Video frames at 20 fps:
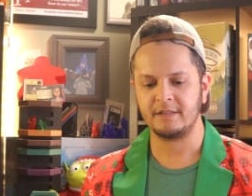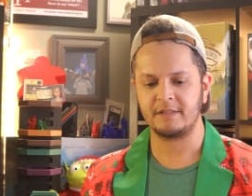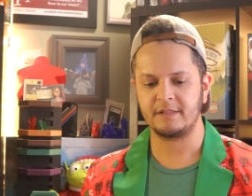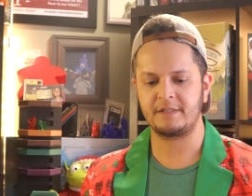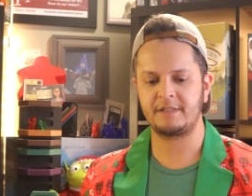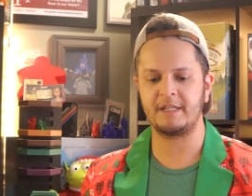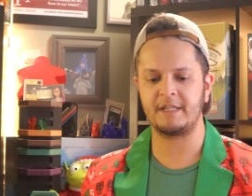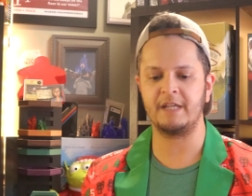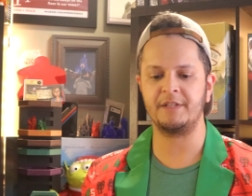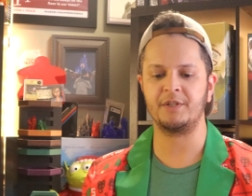
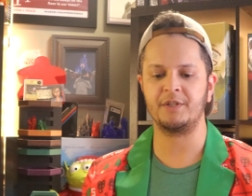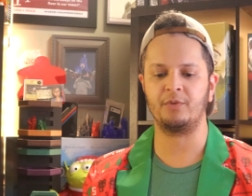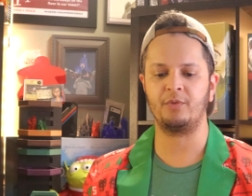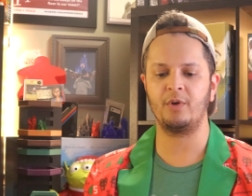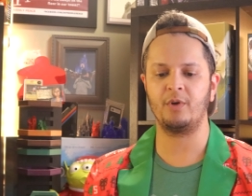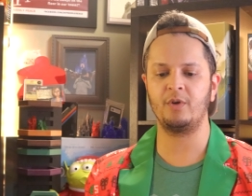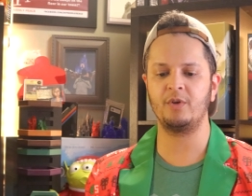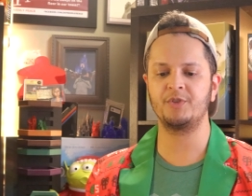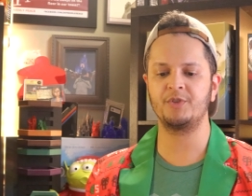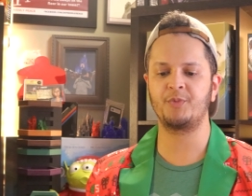Santa
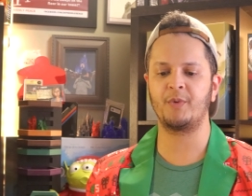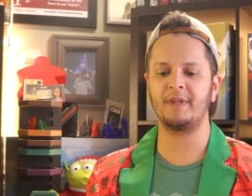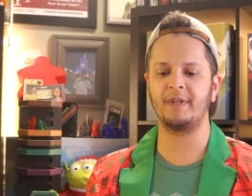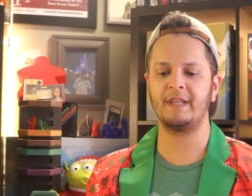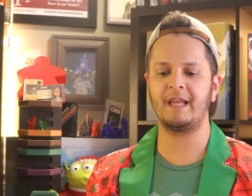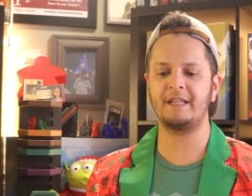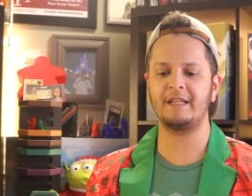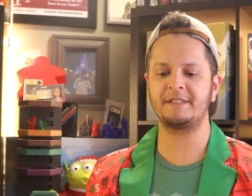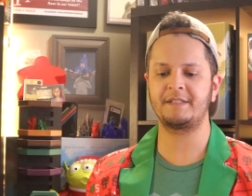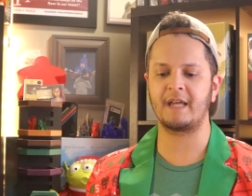rolls
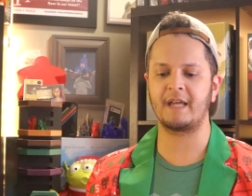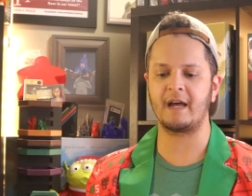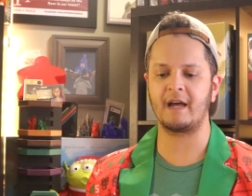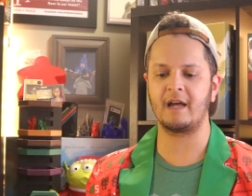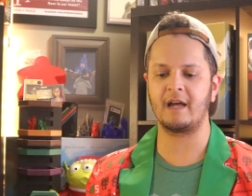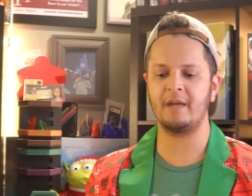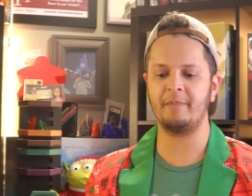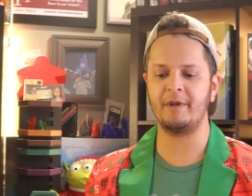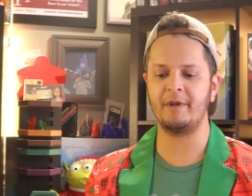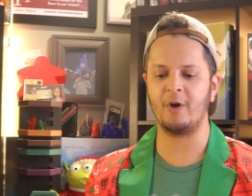one last
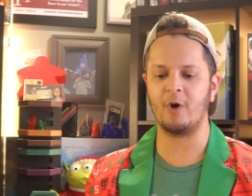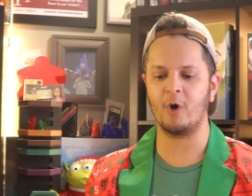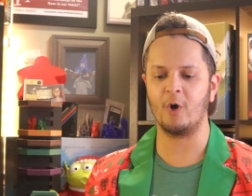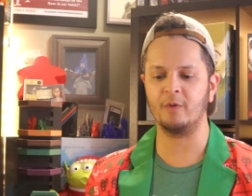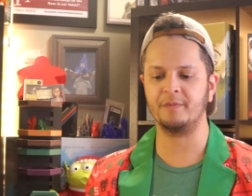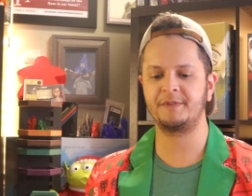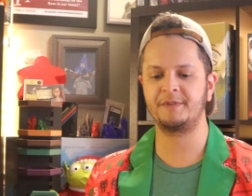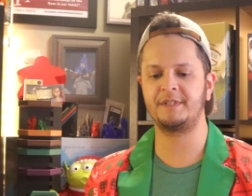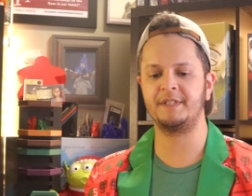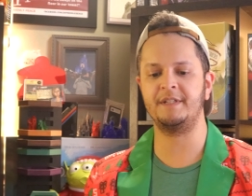time and
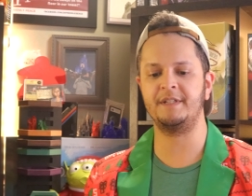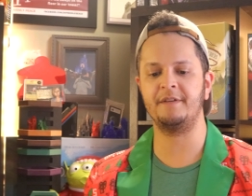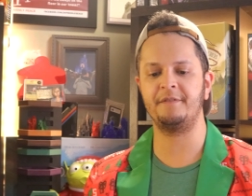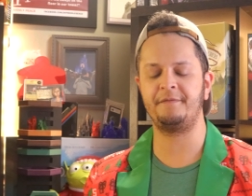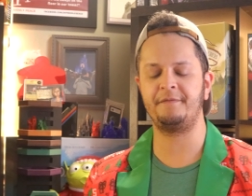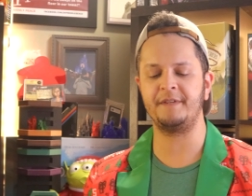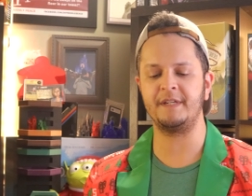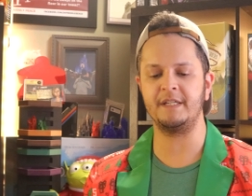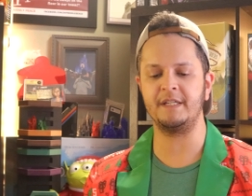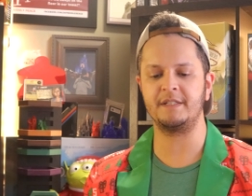hopes to
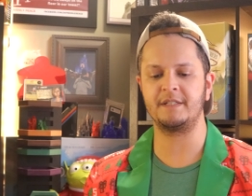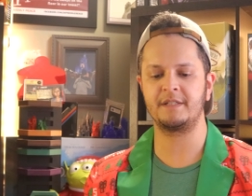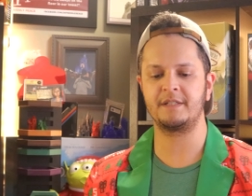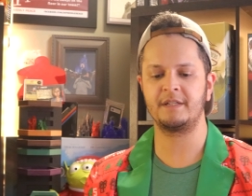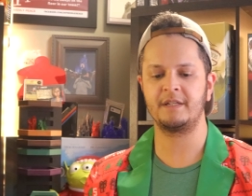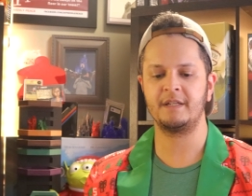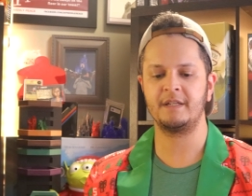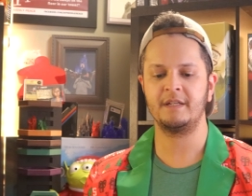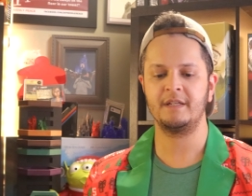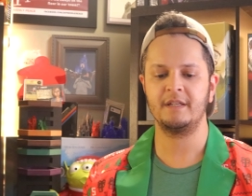defeat
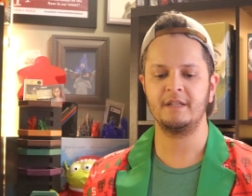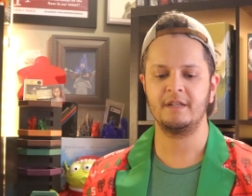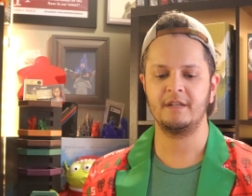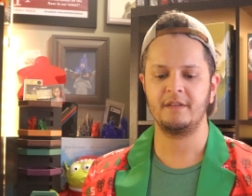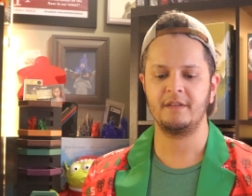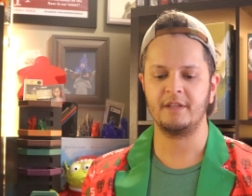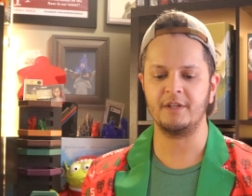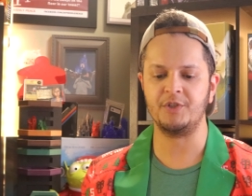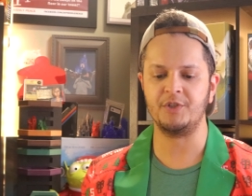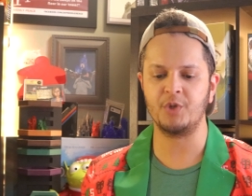
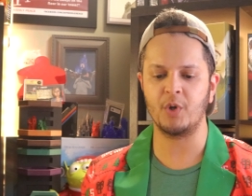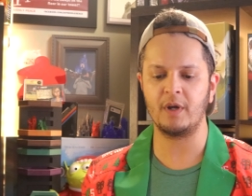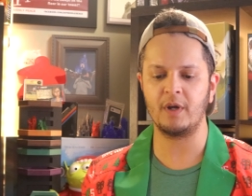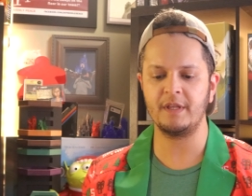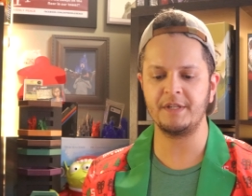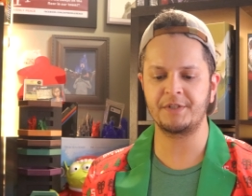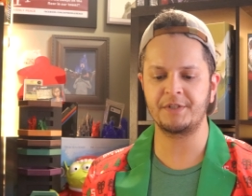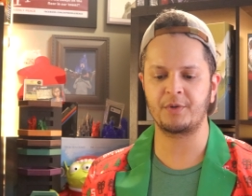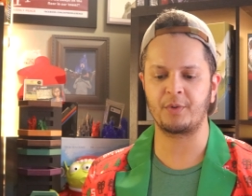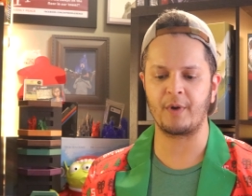the
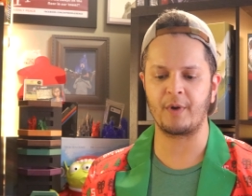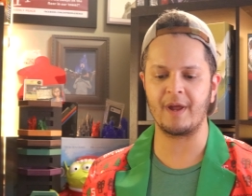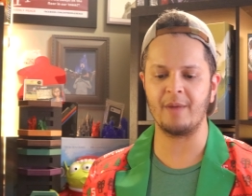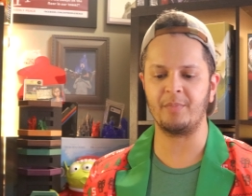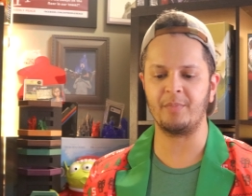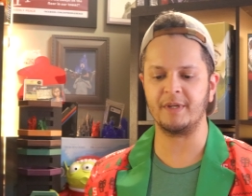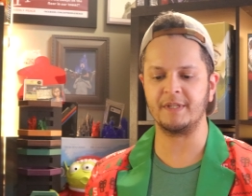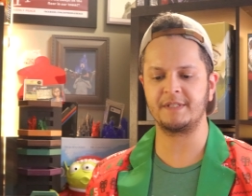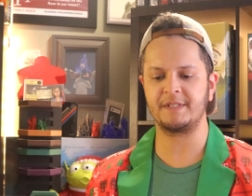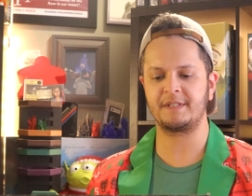joyless
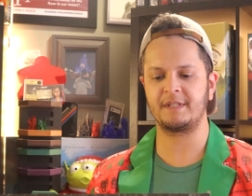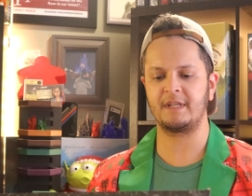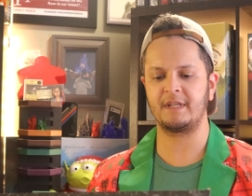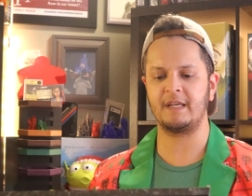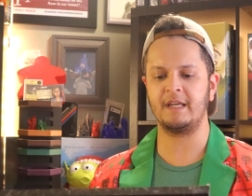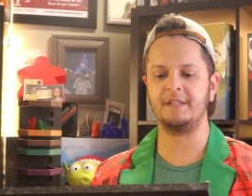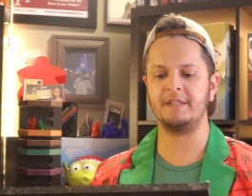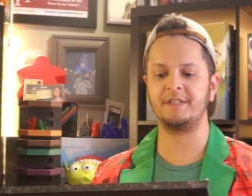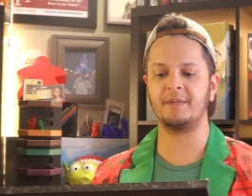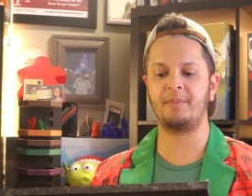Krampus,
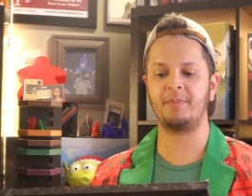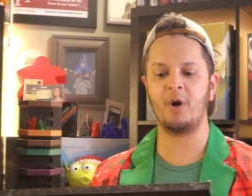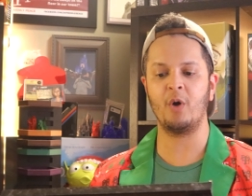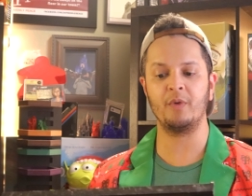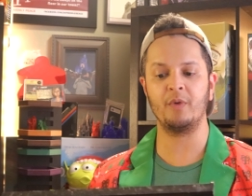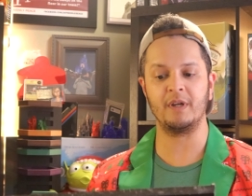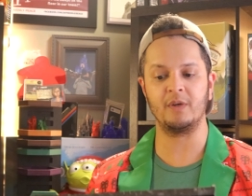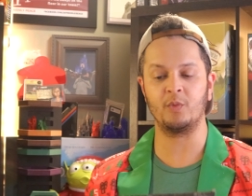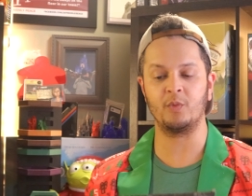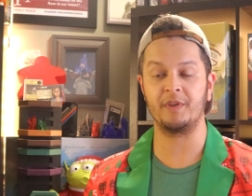his
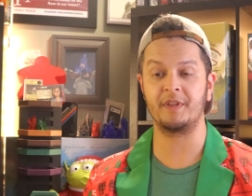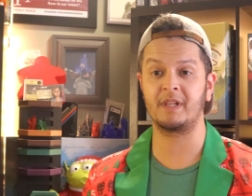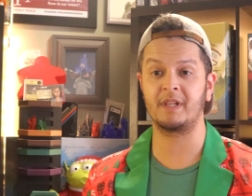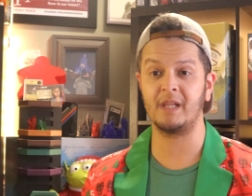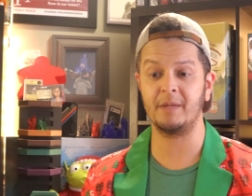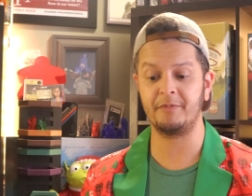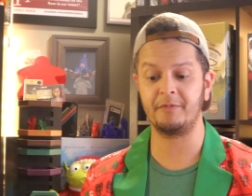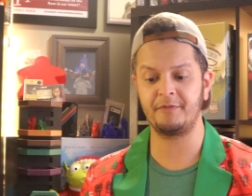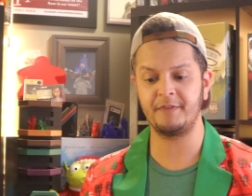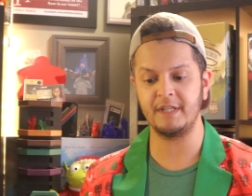opponent with
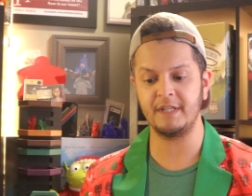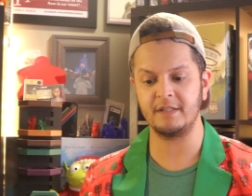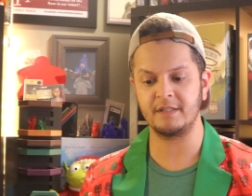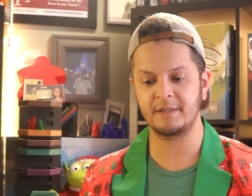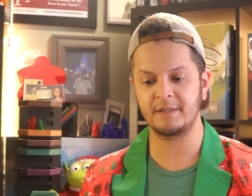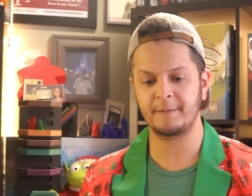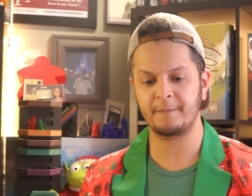club feet.